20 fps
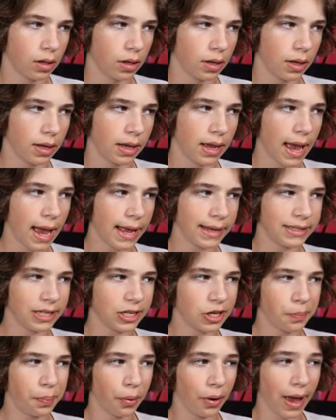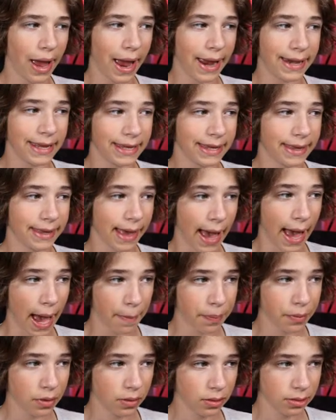And did you put any
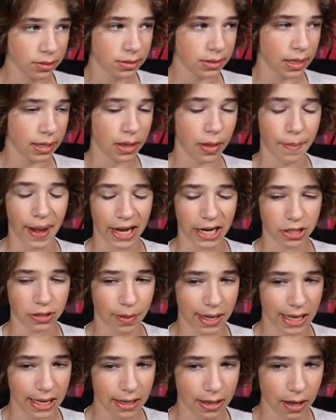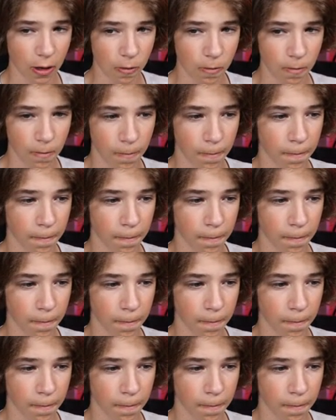capitals in the matchmaking code?